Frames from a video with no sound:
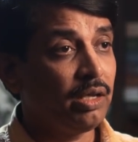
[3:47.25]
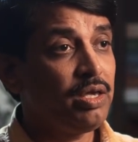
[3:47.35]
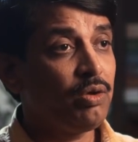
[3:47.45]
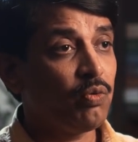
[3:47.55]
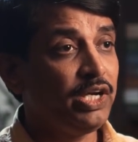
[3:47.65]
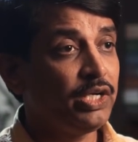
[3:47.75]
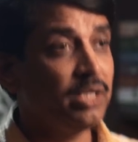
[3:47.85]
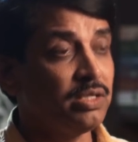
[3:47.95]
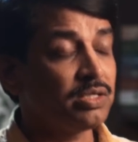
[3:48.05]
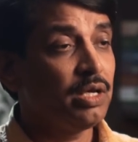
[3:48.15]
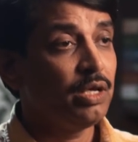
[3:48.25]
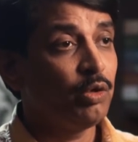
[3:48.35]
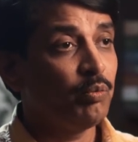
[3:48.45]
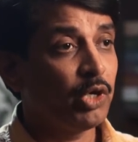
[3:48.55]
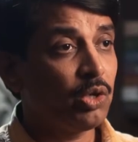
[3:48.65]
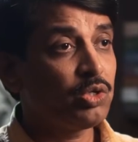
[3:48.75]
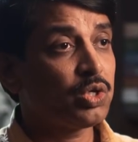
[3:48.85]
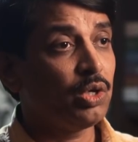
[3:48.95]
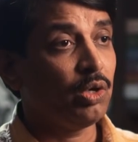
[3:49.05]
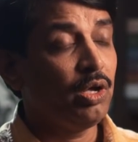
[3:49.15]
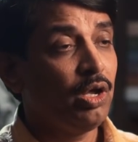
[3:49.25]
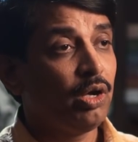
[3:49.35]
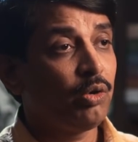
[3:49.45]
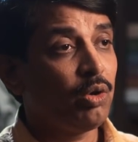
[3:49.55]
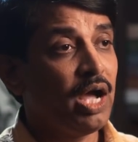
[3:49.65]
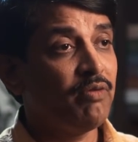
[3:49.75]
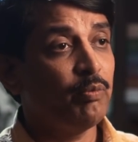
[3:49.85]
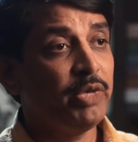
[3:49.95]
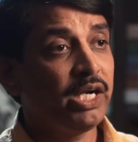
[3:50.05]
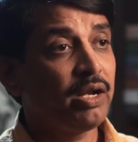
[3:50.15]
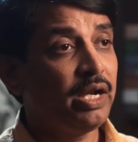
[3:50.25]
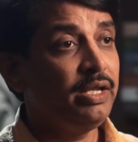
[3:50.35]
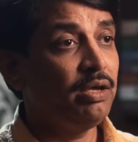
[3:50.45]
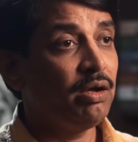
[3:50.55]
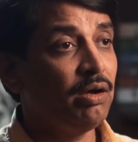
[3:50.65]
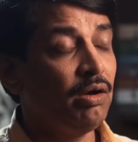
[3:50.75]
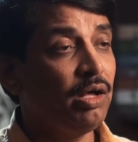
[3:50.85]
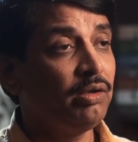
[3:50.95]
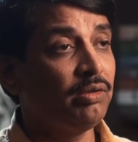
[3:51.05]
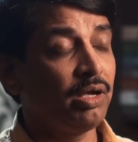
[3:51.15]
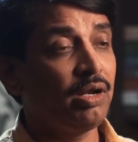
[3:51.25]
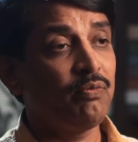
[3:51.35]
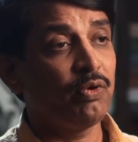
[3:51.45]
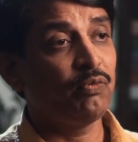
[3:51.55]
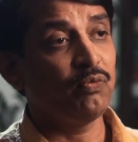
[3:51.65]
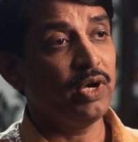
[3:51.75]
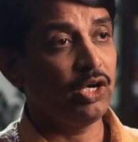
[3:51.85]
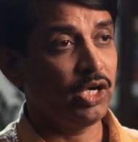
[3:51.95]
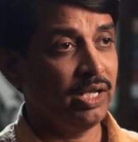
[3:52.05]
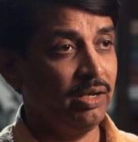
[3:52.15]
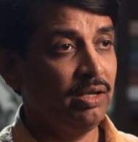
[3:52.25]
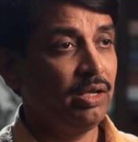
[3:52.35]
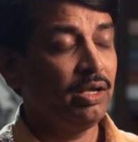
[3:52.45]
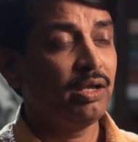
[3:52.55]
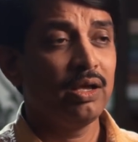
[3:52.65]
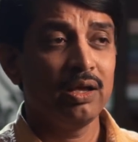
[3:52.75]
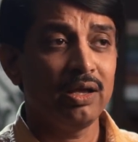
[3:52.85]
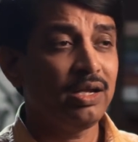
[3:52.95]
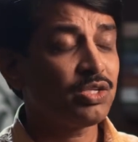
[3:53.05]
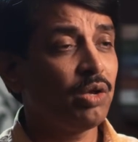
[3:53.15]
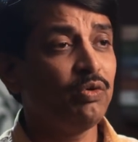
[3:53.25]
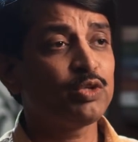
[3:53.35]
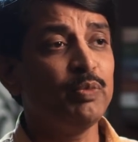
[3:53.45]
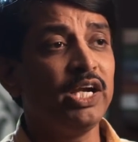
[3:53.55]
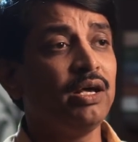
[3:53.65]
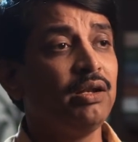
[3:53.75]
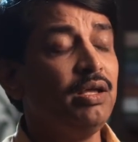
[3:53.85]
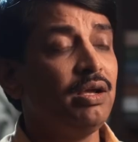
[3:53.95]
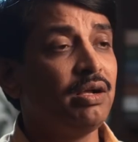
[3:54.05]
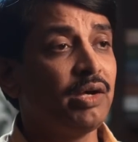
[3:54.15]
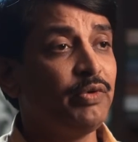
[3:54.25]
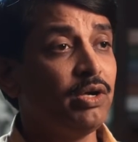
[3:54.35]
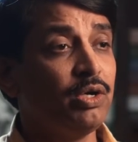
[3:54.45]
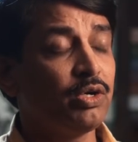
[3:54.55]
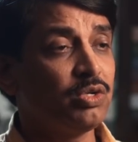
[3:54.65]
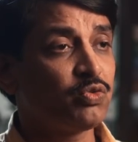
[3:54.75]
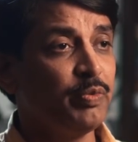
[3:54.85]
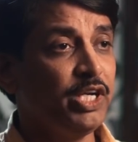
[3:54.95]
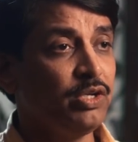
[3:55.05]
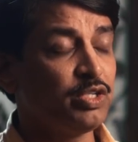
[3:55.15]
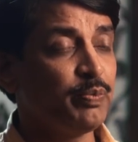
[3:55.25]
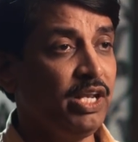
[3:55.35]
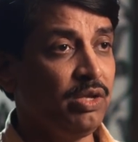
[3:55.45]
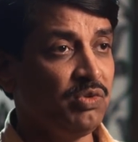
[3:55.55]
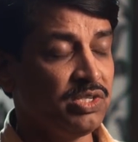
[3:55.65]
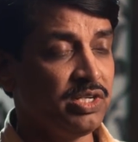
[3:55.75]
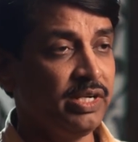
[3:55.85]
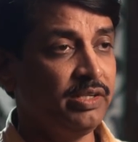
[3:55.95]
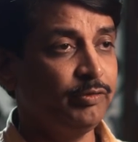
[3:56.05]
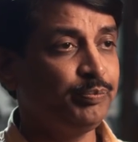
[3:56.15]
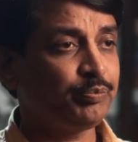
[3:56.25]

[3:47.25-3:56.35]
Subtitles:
equations, but also to have a better idea on the graph of a function. It's always better graphical transformations be revisited.